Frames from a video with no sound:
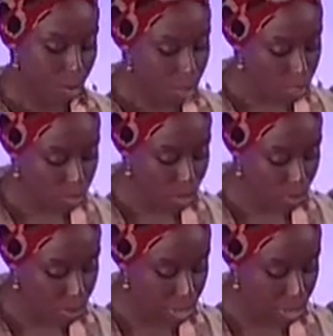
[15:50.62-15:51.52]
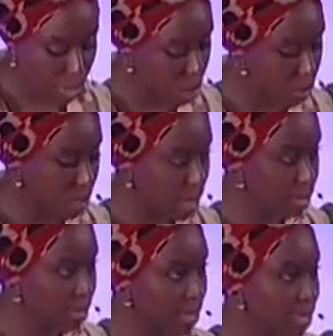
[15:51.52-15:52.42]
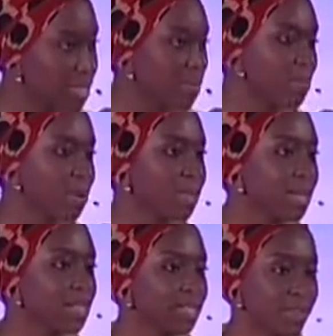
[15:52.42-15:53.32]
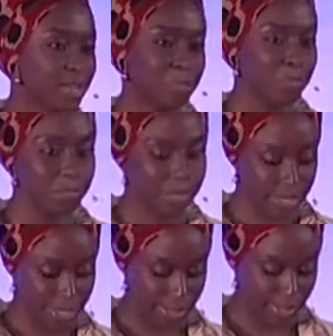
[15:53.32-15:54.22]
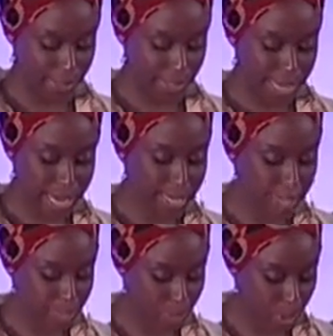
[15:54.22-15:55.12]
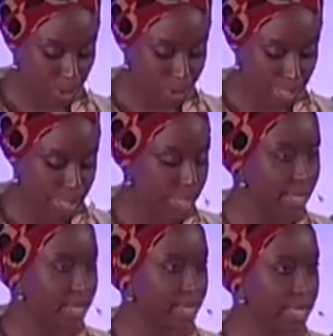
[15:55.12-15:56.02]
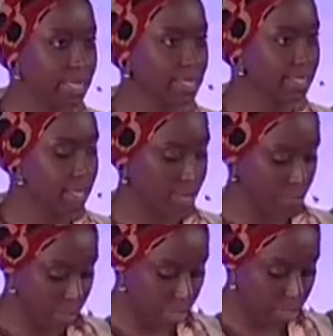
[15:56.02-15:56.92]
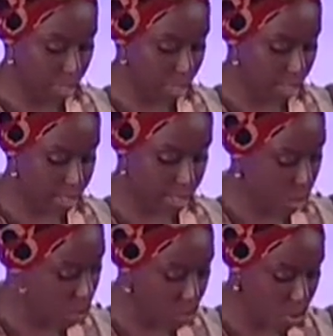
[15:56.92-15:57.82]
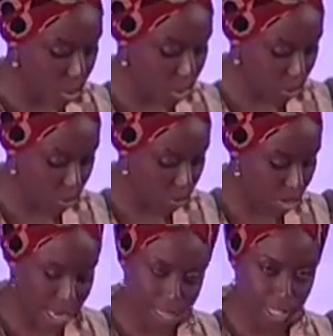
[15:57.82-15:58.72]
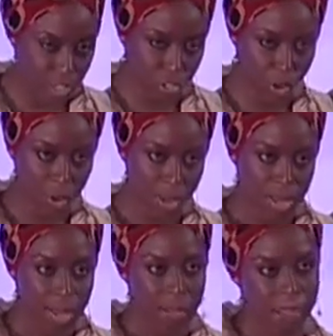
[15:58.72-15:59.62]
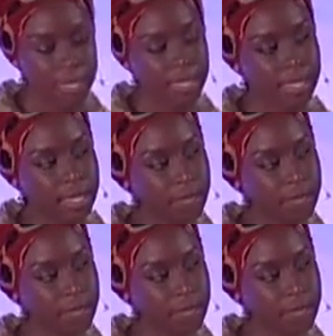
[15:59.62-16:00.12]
What if my roommate knew about contemporary Nigerian music, talented people singing in English and Pidgin and Igbo and Yoruba and Ijo, mixing